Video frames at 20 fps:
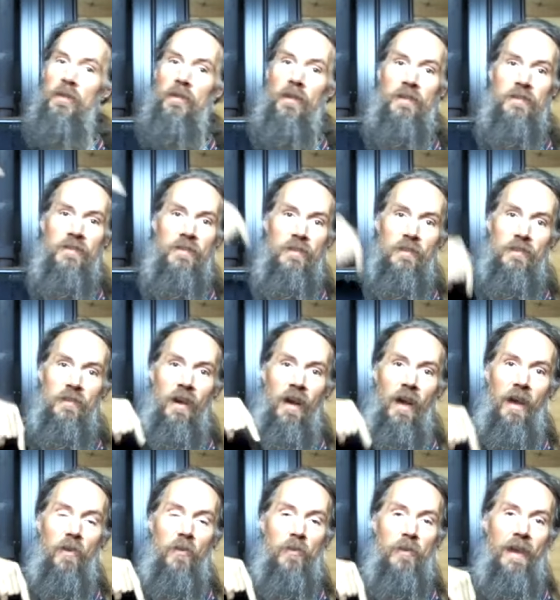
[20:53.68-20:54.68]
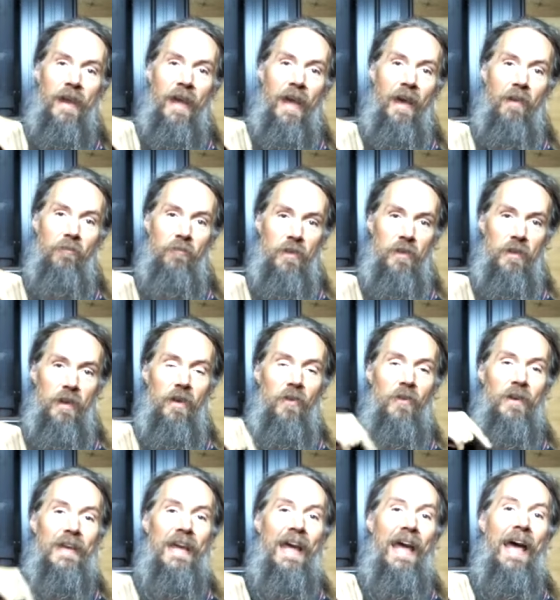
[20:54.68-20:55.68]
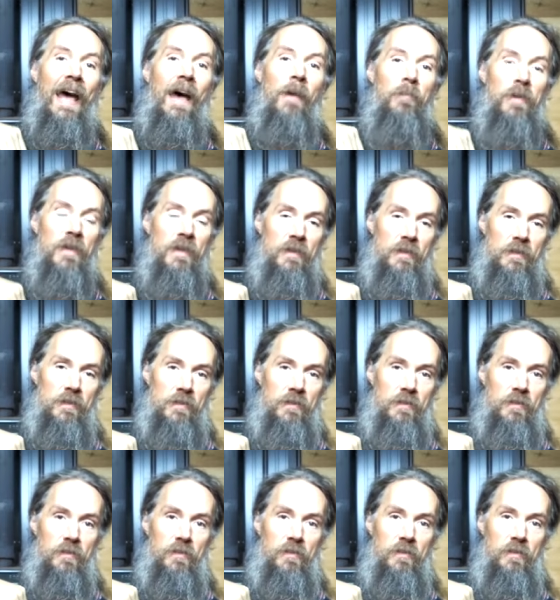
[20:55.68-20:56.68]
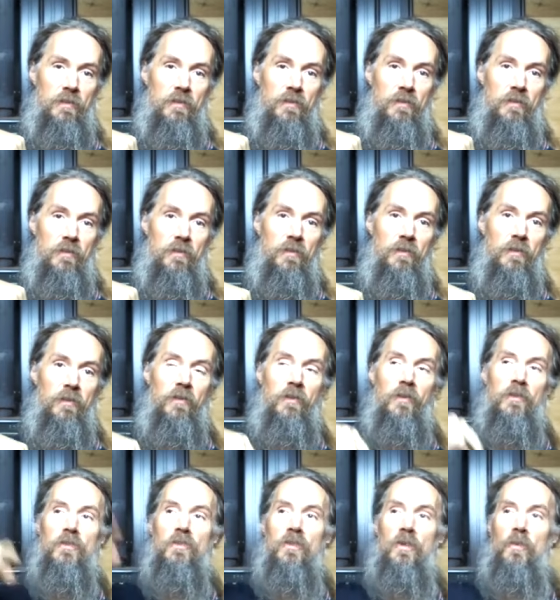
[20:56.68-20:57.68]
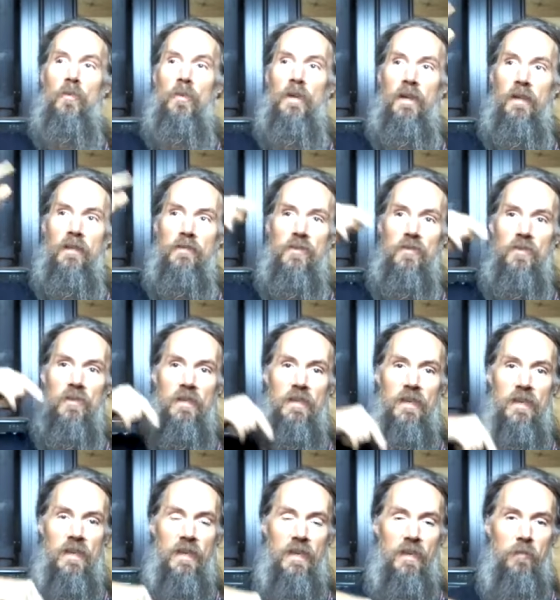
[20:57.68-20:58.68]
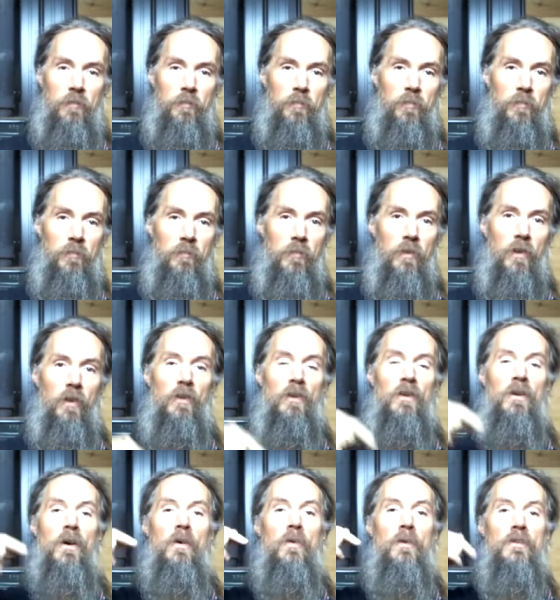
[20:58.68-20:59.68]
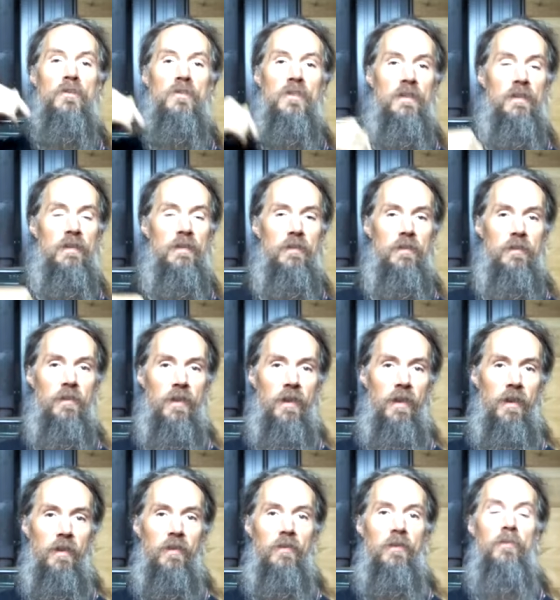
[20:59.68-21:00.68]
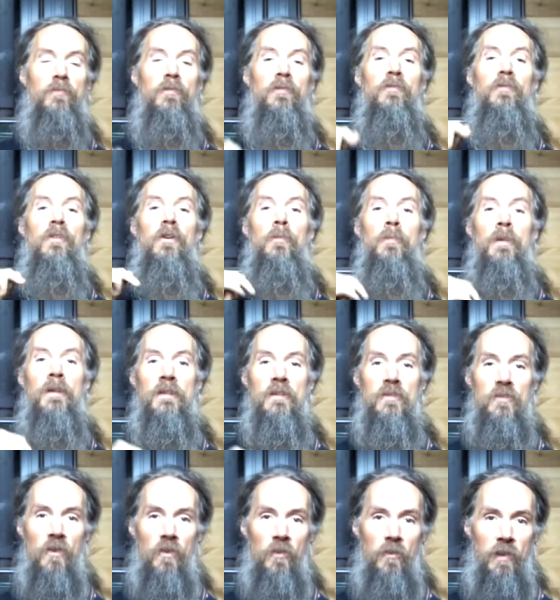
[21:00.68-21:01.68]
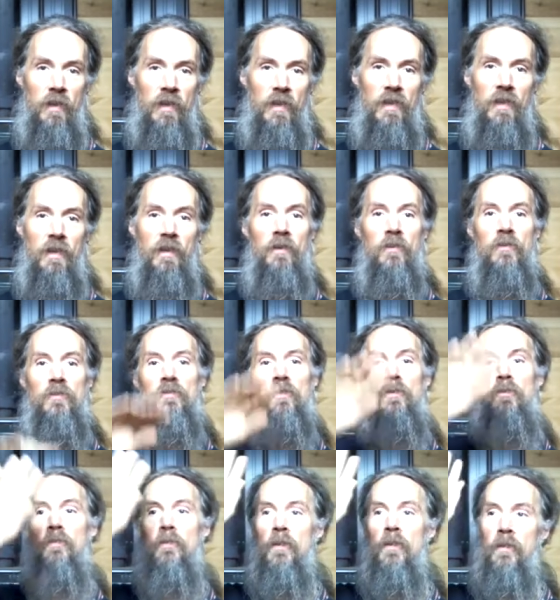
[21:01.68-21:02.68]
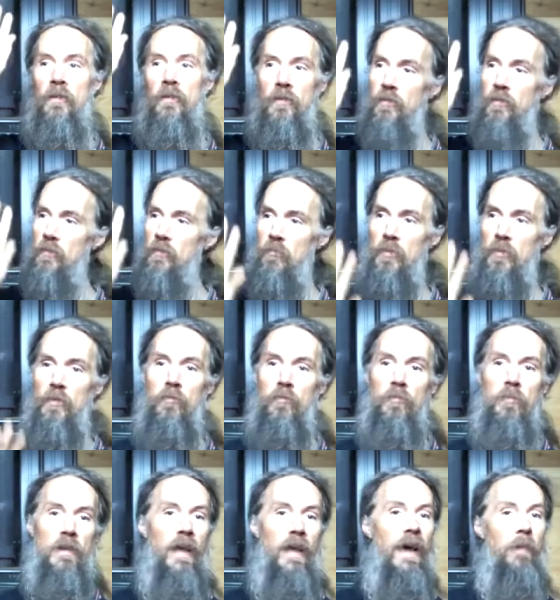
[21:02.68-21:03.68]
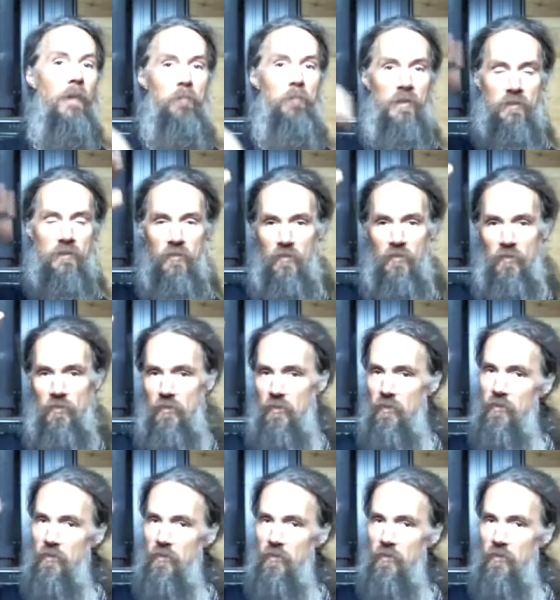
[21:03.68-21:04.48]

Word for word: realizing I already have it, I already am it. So we can just keep noticing that the fulfillment is already here. So the movement happens.